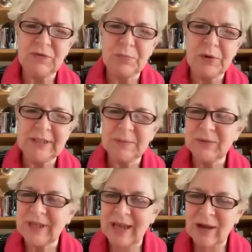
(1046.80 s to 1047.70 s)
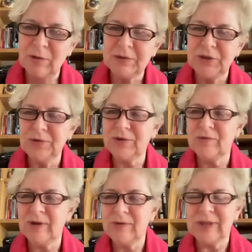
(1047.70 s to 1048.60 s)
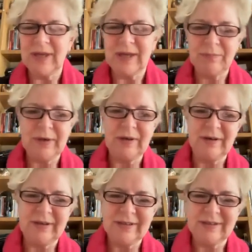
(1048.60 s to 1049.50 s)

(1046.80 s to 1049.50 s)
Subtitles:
of the principles helped you throughout that period?